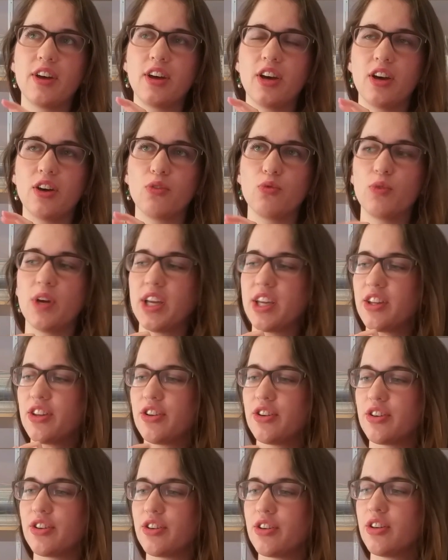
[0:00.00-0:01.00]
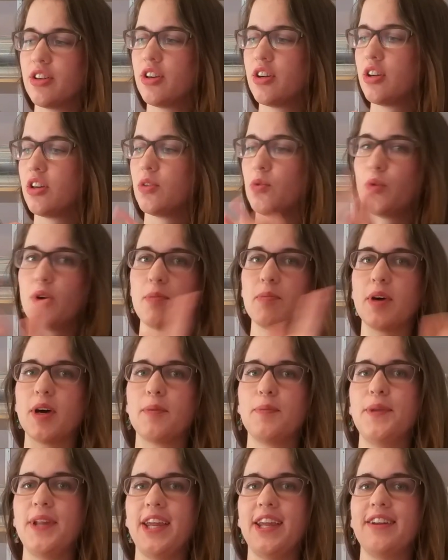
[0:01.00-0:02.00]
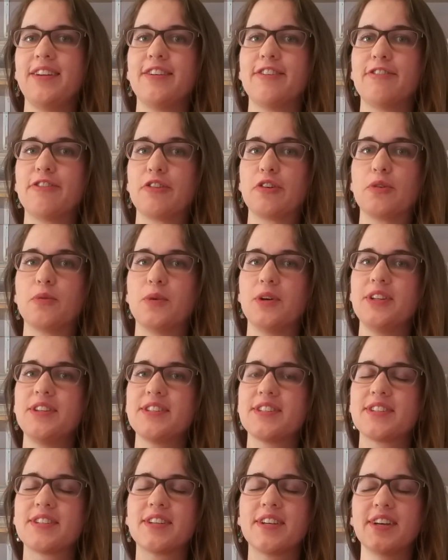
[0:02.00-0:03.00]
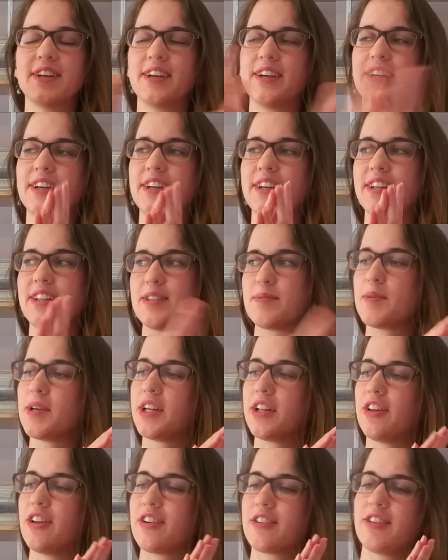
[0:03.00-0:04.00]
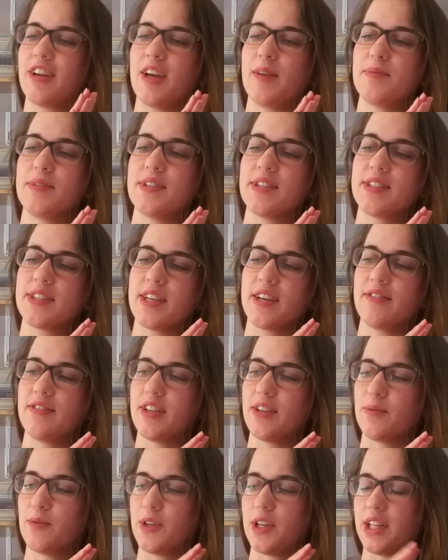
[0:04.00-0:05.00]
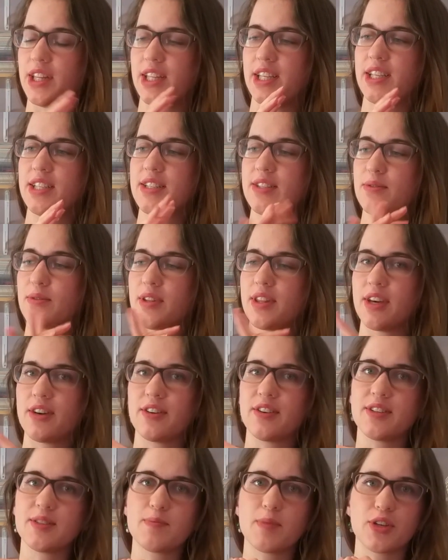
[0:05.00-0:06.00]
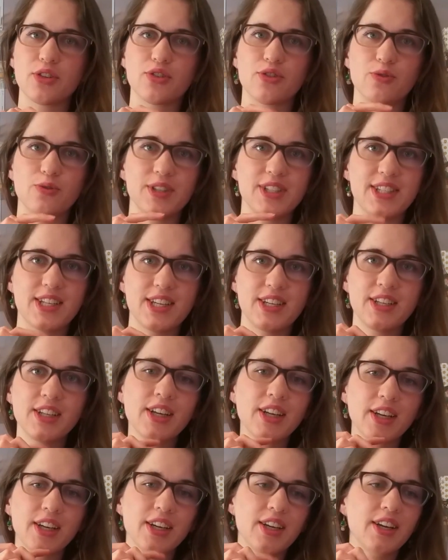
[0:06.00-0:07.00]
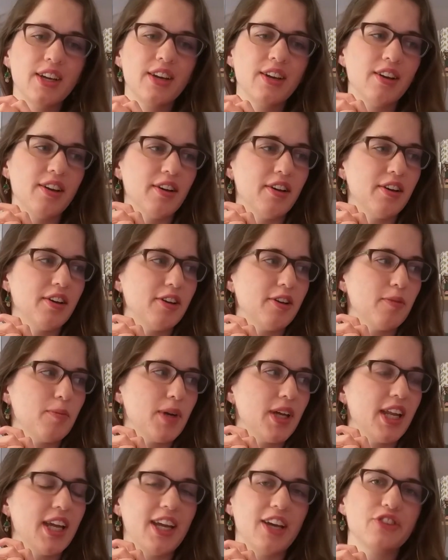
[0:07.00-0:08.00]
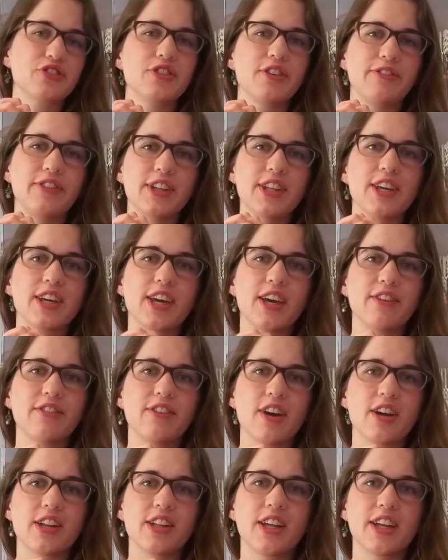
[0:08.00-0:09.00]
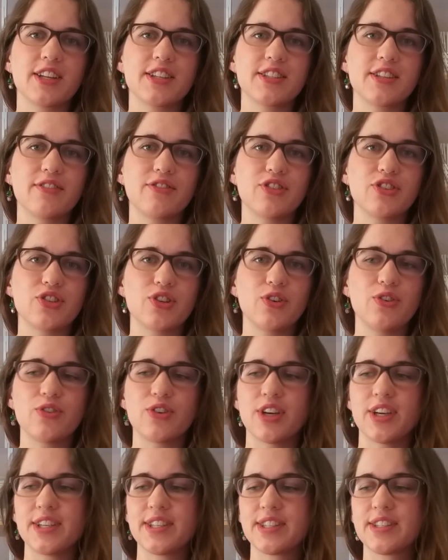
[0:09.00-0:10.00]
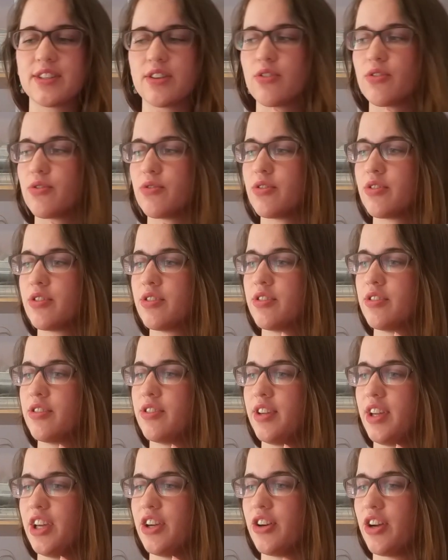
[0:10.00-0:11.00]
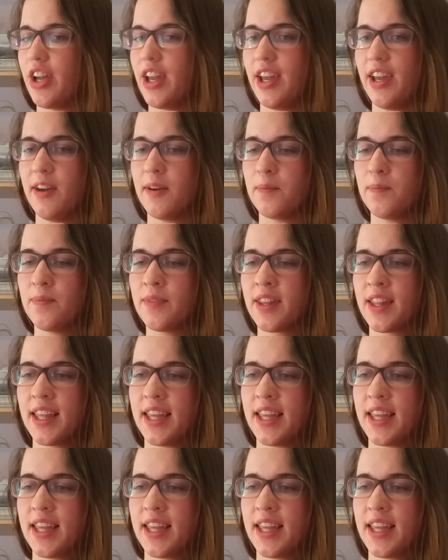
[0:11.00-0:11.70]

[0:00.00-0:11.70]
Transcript: a regular WIP update for once. It's been a long time since I've done one of these without a special reason, but I actually feel like I've got a lot of stuff to show you guys, so here I am.